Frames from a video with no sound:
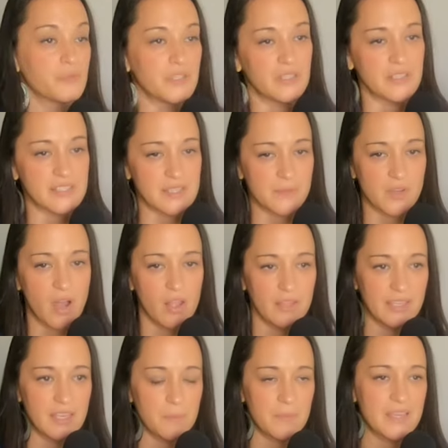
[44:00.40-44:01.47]
reel as I'm
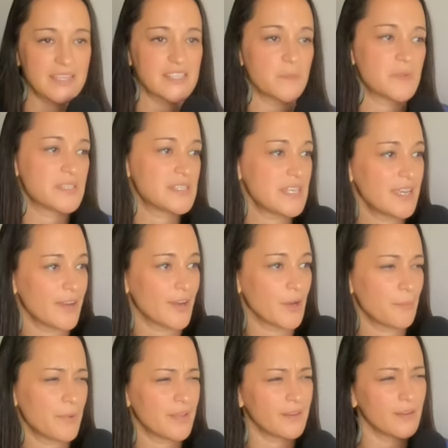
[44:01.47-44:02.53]
calling it because I'm a singer,
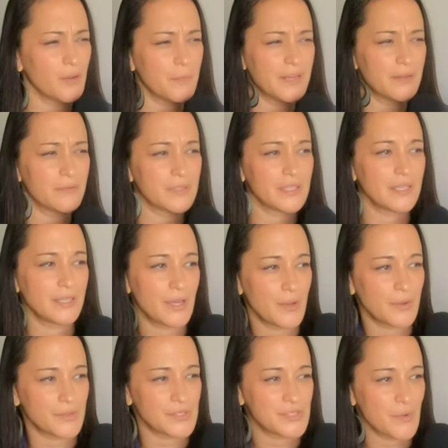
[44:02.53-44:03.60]
but nobody really
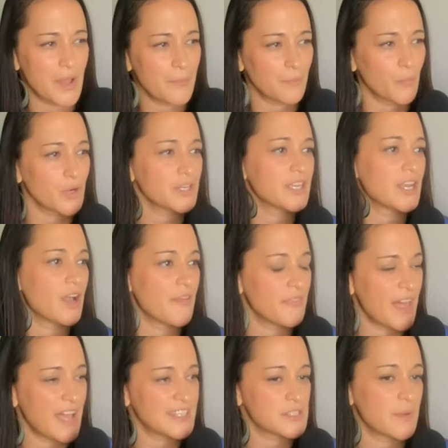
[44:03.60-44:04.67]
knows. So yeah. I'm working on
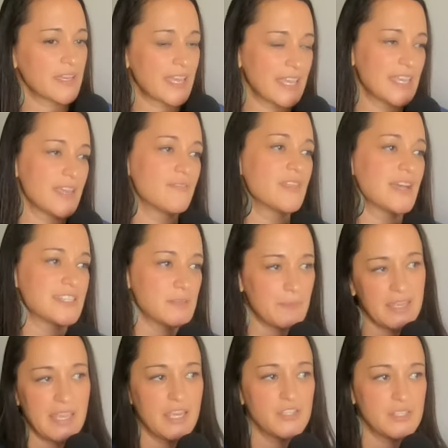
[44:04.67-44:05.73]
that so I can give that to my
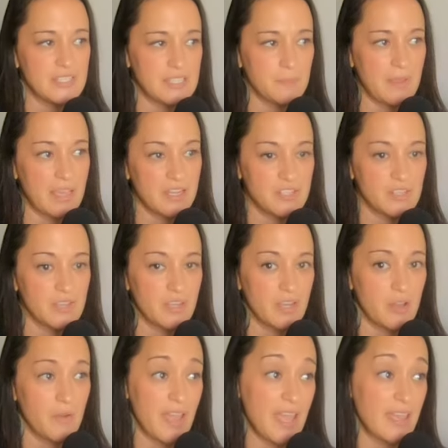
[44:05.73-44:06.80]
agents and manager and
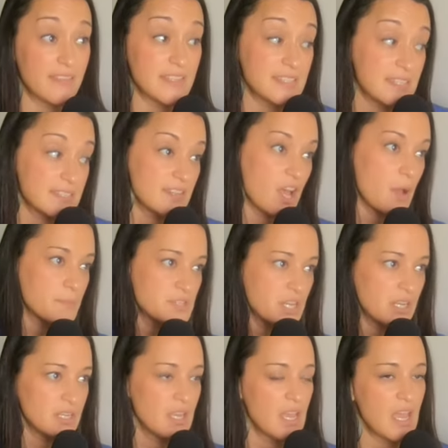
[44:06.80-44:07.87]
go, "Hey, this is an
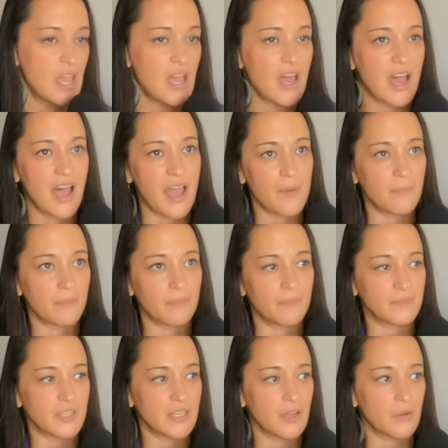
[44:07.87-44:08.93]
option." I'm,
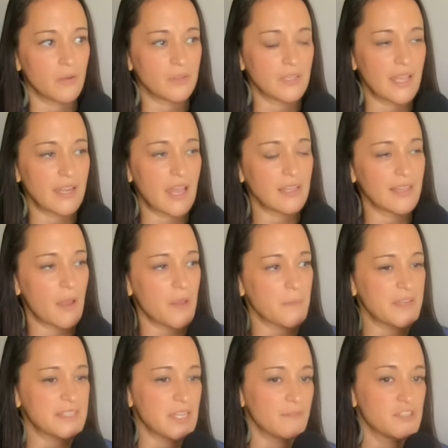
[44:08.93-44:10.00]
you know, let, allowing
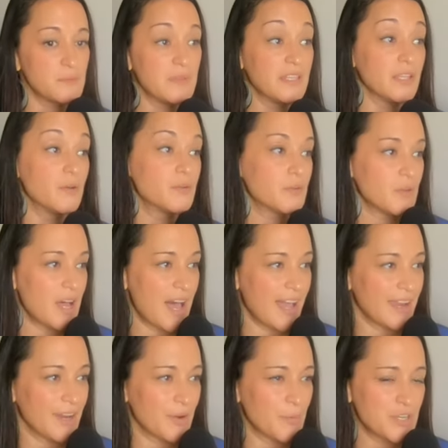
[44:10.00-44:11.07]
myself to be local
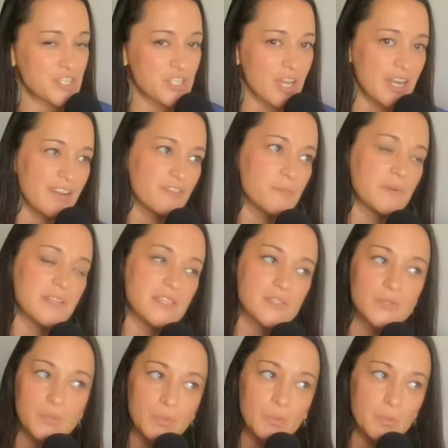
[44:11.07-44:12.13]
hire, which not everybody's
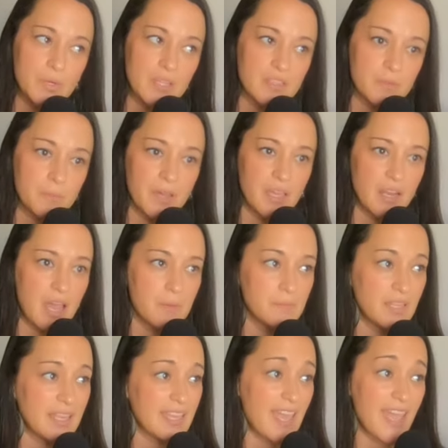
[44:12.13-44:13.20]
cool with, but I'm
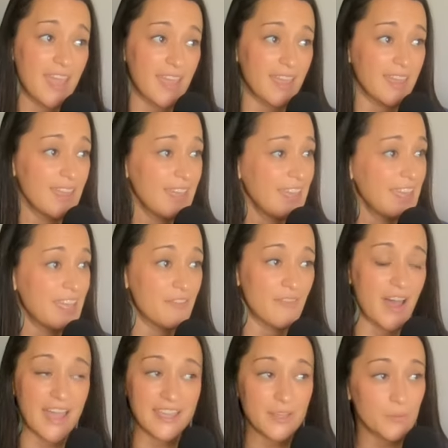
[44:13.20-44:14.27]
like, "Hey, if
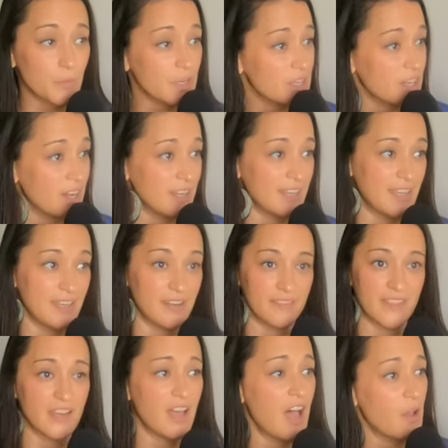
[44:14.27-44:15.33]
I can work on it,
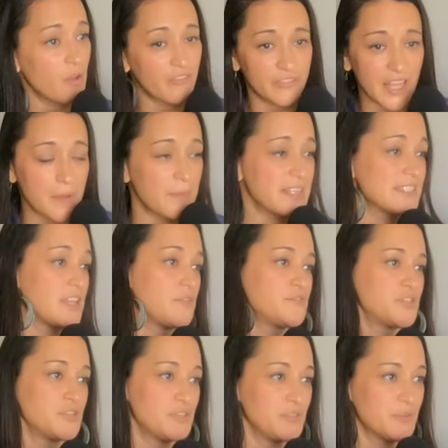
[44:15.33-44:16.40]
then I'll fly myself
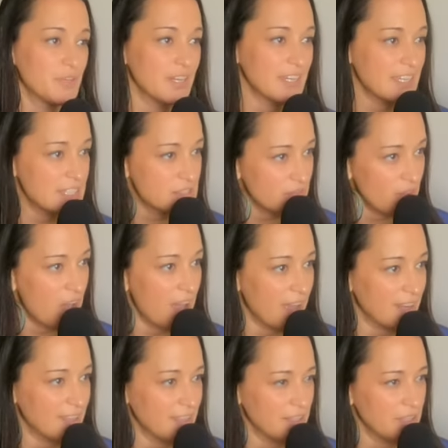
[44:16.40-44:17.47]
to New York. It's
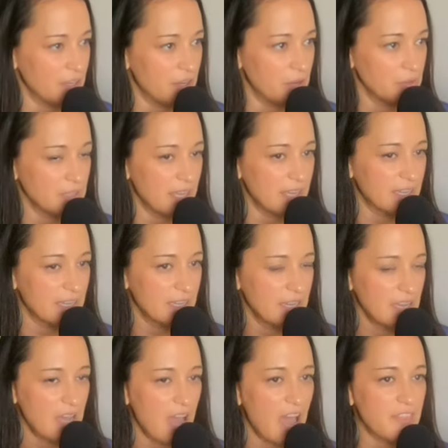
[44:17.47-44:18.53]
fine." You know, like
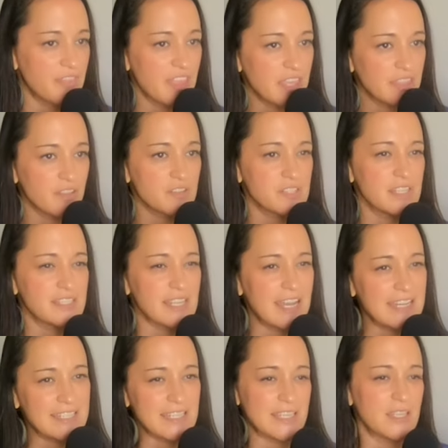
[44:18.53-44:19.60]
I think there's this
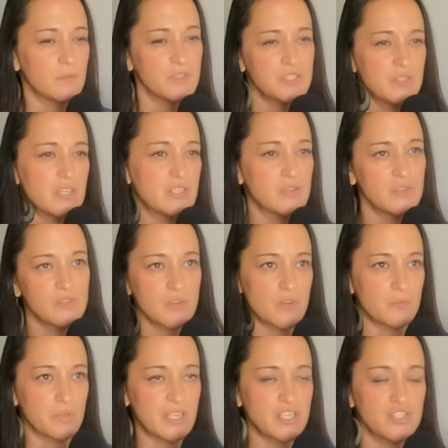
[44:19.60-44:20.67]
idea that once you get to a
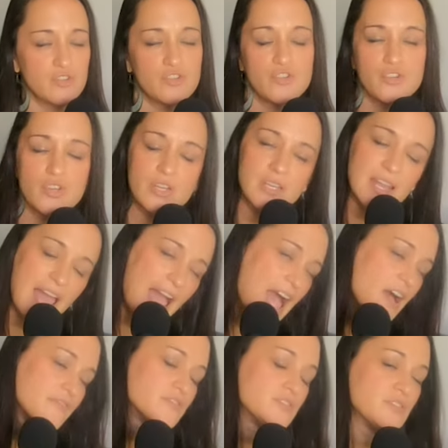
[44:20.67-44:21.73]
certain place, you shouldn't
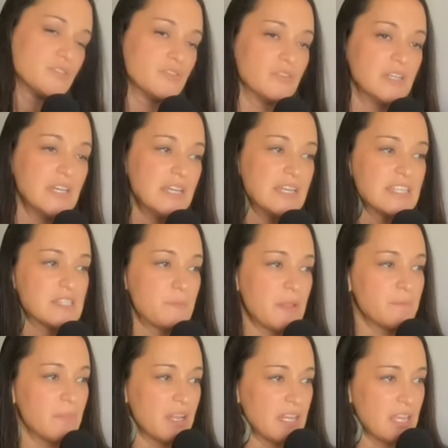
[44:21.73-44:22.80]
have to
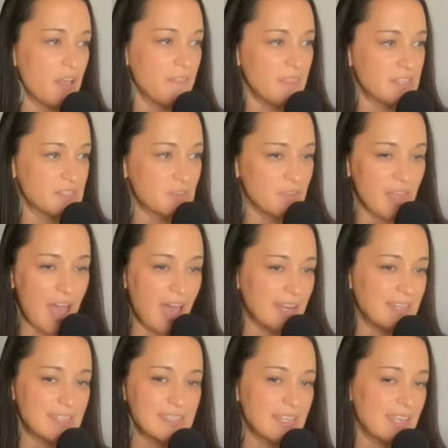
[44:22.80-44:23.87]
spend money on this or that, and
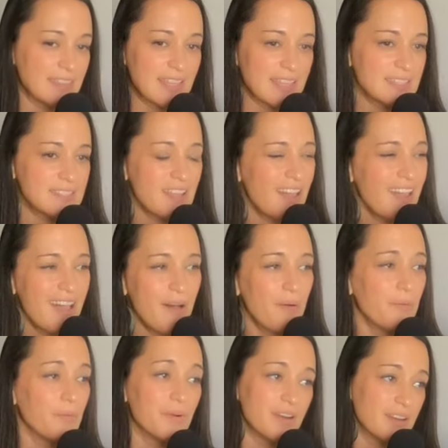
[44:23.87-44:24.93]
it's like that's not how
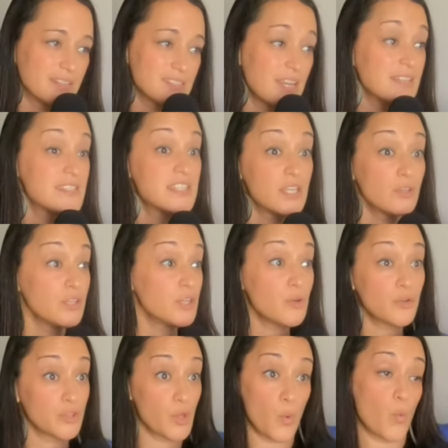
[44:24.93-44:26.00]
it works. No. Until
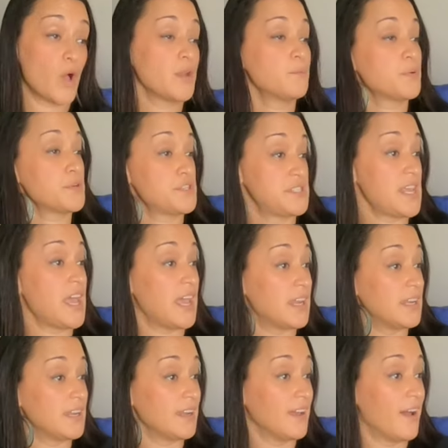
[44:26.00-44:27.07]
you're the one
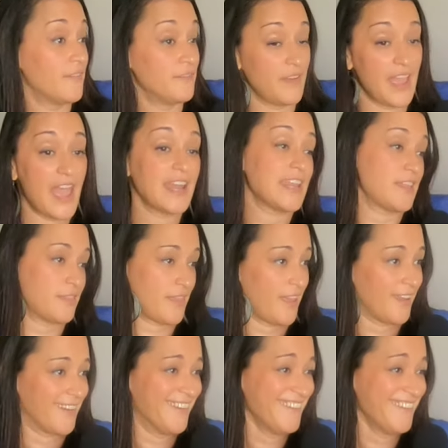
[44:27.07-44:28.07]
percent of anything.